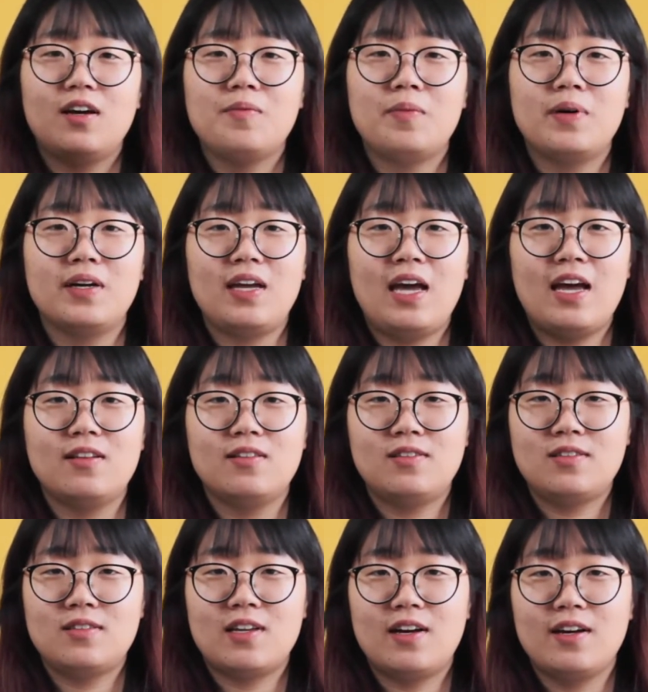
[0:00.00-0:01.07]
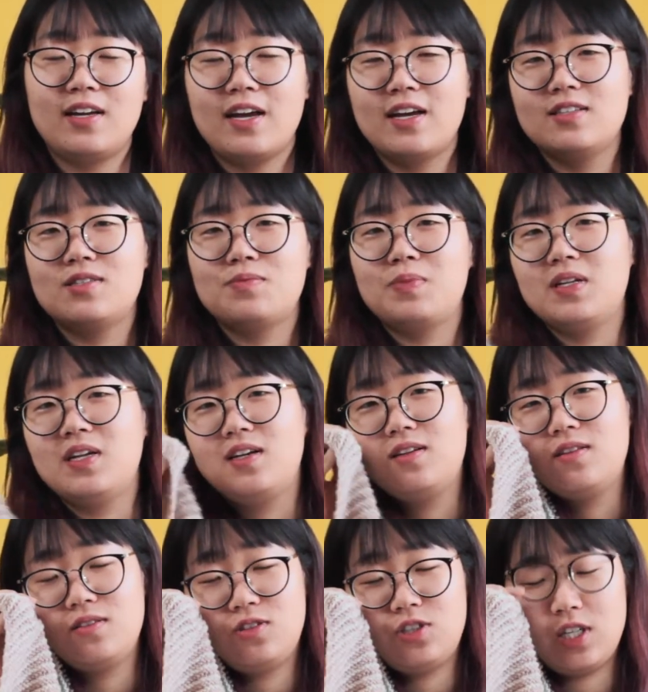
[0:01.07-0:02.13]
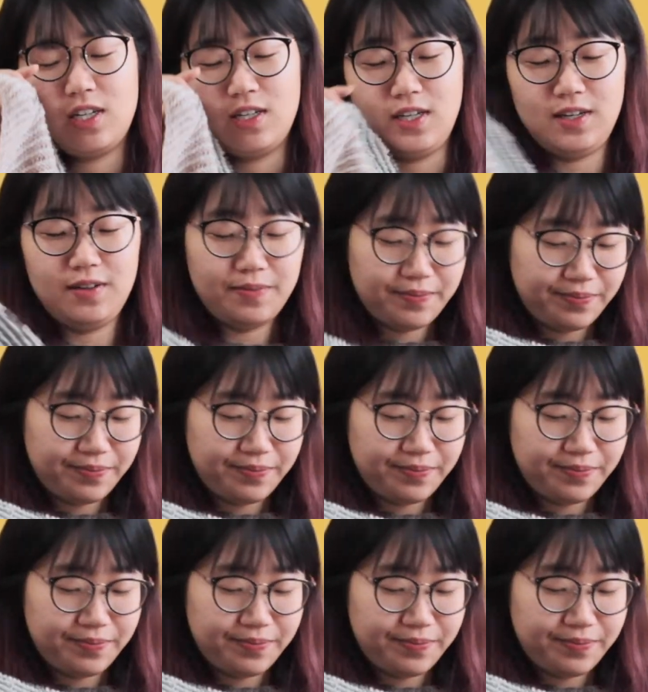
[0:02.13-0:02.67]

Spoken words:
my hand dyeing, hand spinning journey.